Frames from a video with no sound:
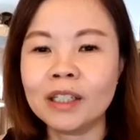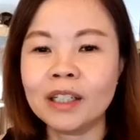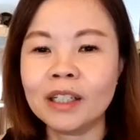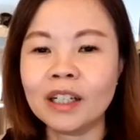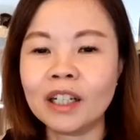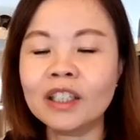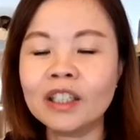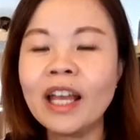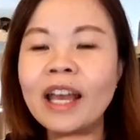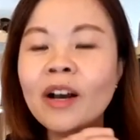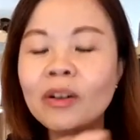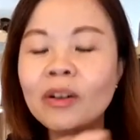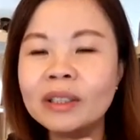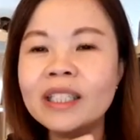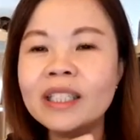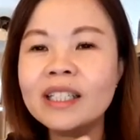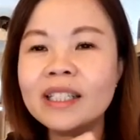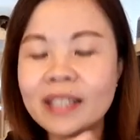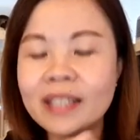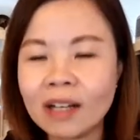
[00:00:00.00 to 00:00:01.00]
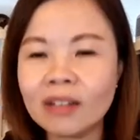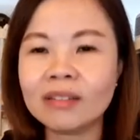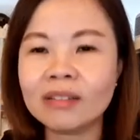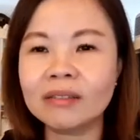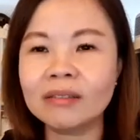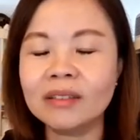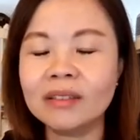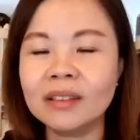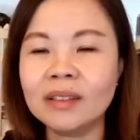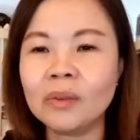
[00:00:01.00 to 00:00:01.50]
a healthy cell
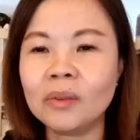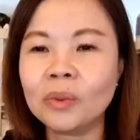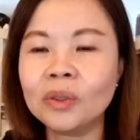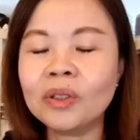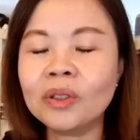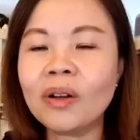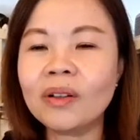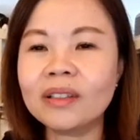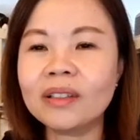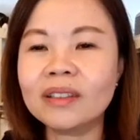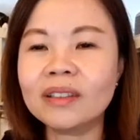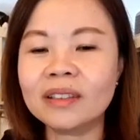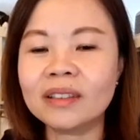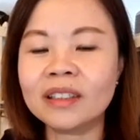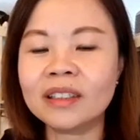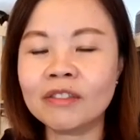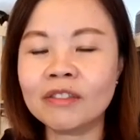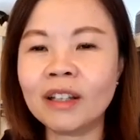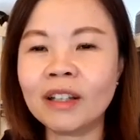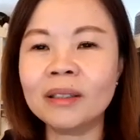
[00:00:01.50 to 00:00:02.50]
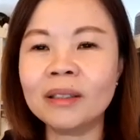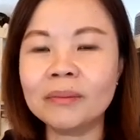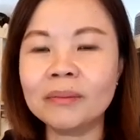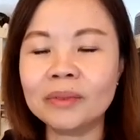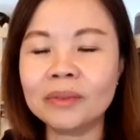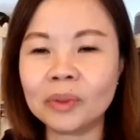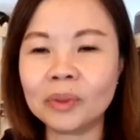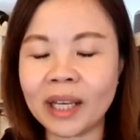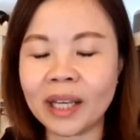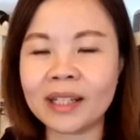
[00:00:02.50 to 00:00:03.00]
will not develop
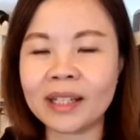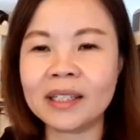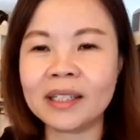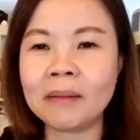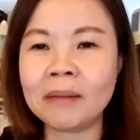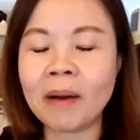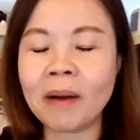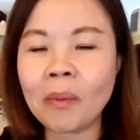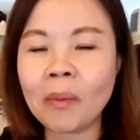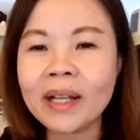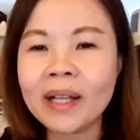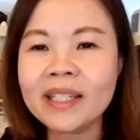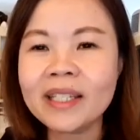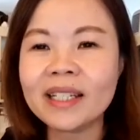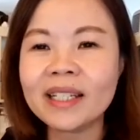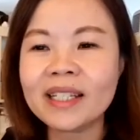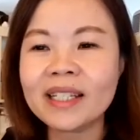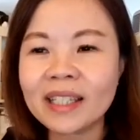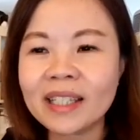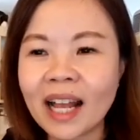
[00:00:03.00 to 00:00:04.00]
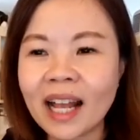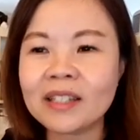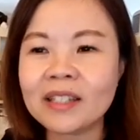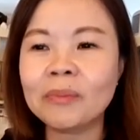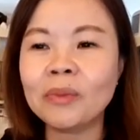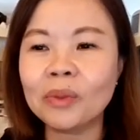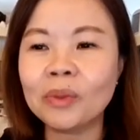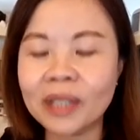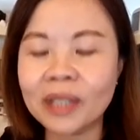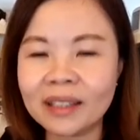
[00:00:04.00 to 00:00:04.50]
to cancer. But once it starts
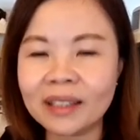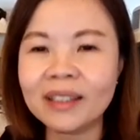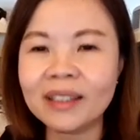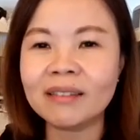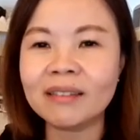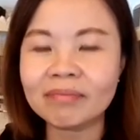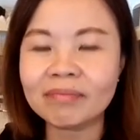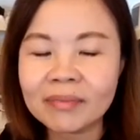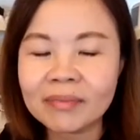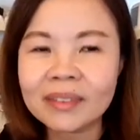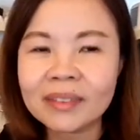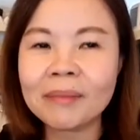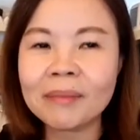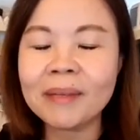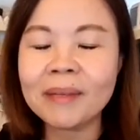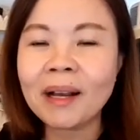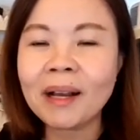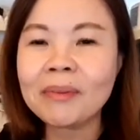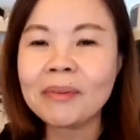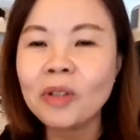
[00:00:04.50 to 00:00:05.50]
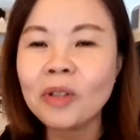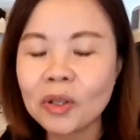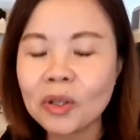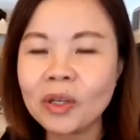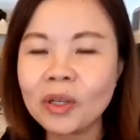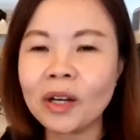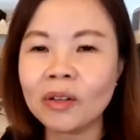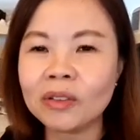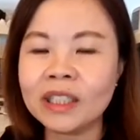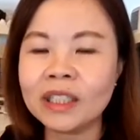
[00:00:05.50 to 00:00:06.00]
mutating, it becomes not so
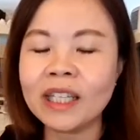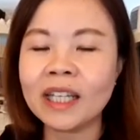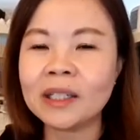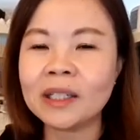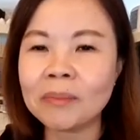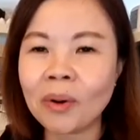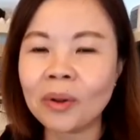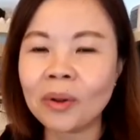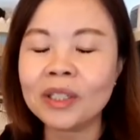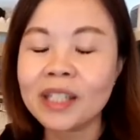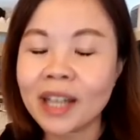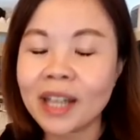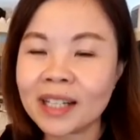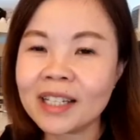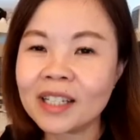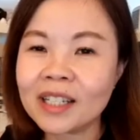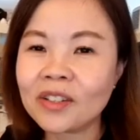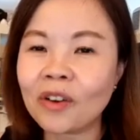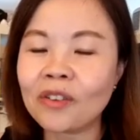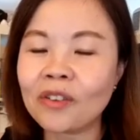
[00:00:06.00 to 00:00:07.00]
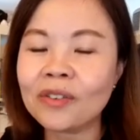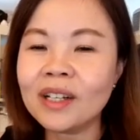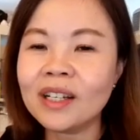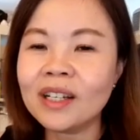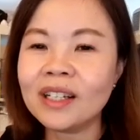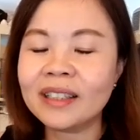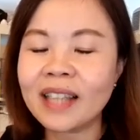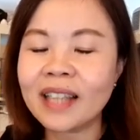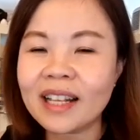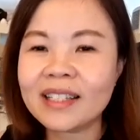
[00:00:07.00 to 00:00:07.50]
healthy anymore. The chances of
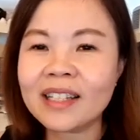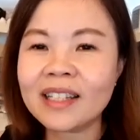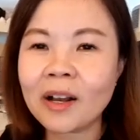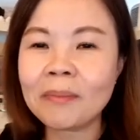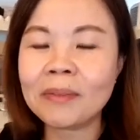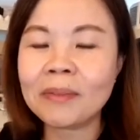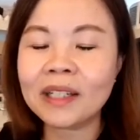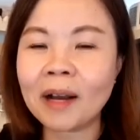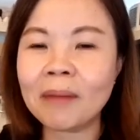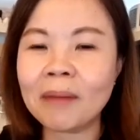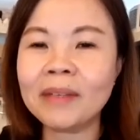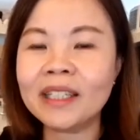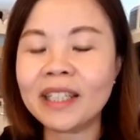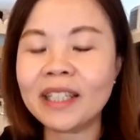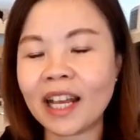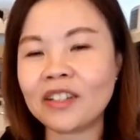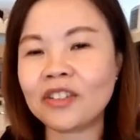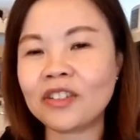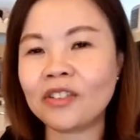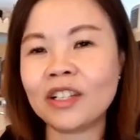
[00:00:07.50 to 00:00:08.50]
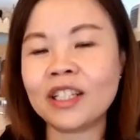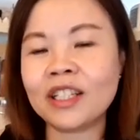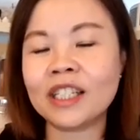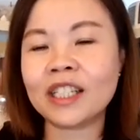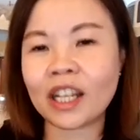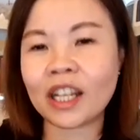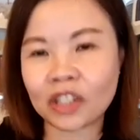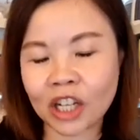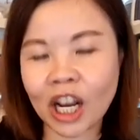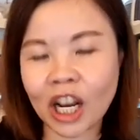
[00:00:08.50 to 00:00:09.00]
that cell becoming cancerous is
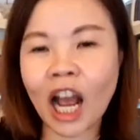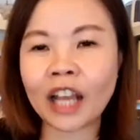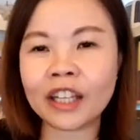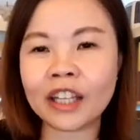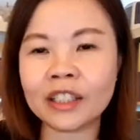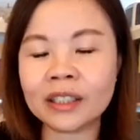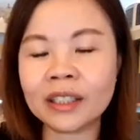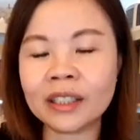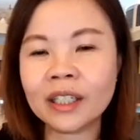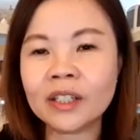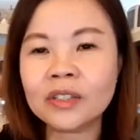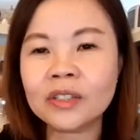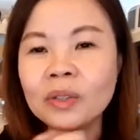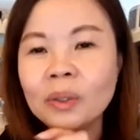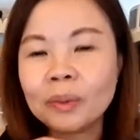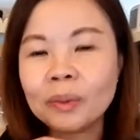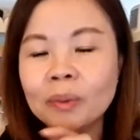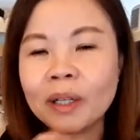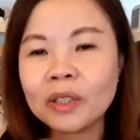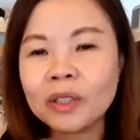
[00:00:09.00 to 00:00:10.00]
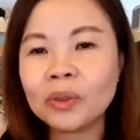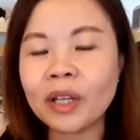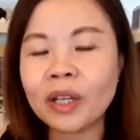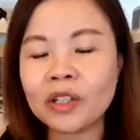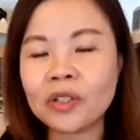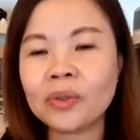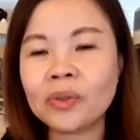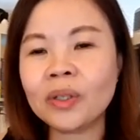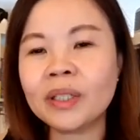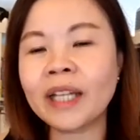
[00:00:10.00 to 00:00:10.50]
actually higher. So we
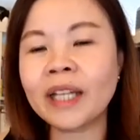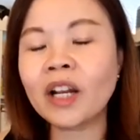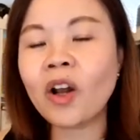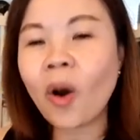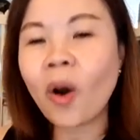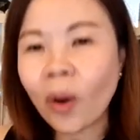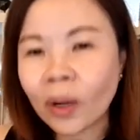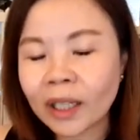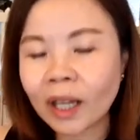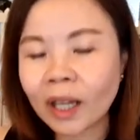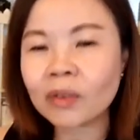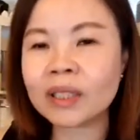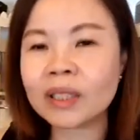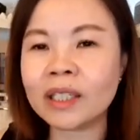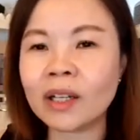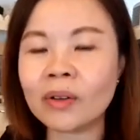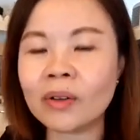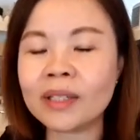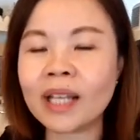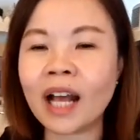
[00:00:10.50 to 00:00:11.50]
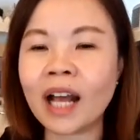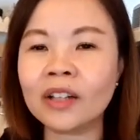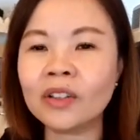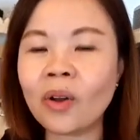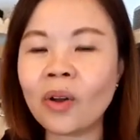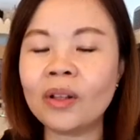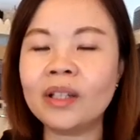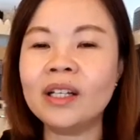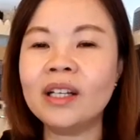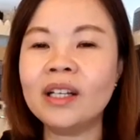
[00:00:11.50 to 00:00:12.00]
want to ensure that all our cells
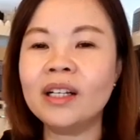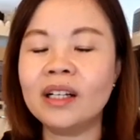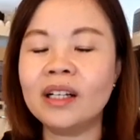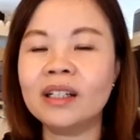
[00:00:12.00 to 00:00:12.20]
are not